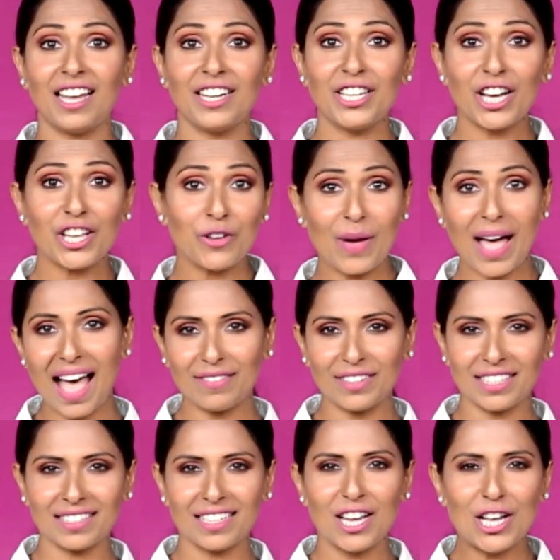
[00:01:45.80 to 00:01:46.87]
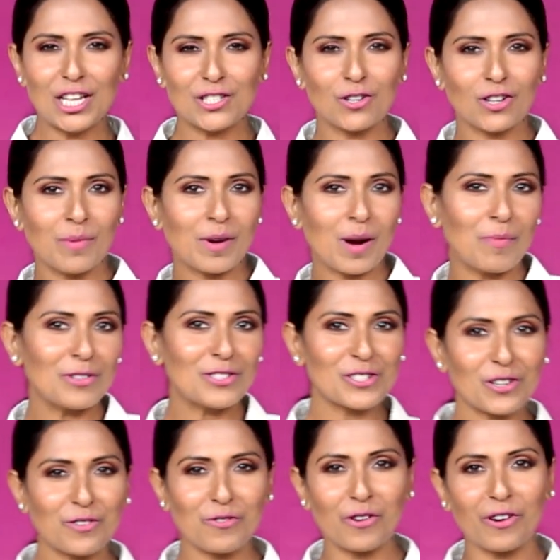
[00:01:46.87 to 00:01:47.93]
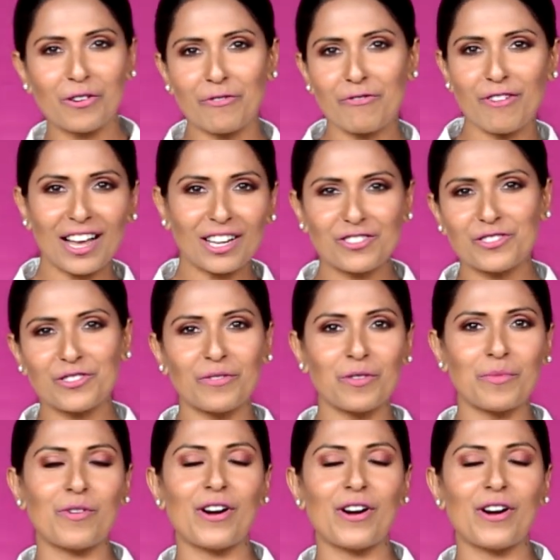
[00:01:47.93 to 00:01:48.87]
And here you have it, Sonam Kapoor's look for a fraction of the